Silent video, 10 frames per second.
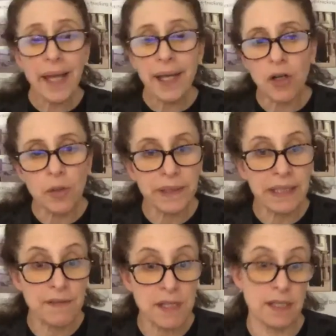hope
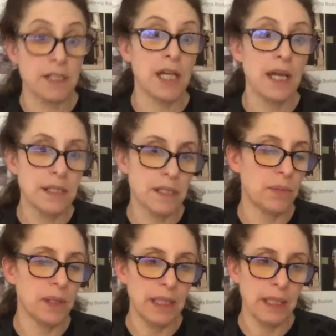it gives us a chance to
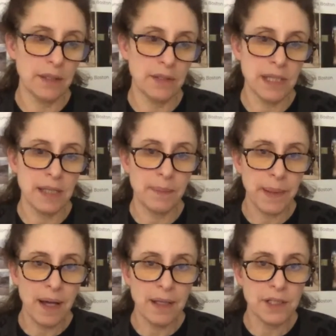really understand that
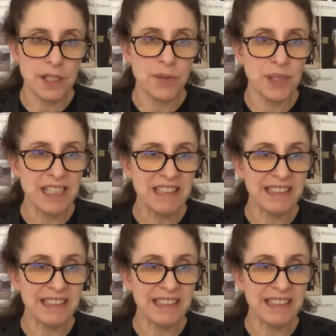biology is real,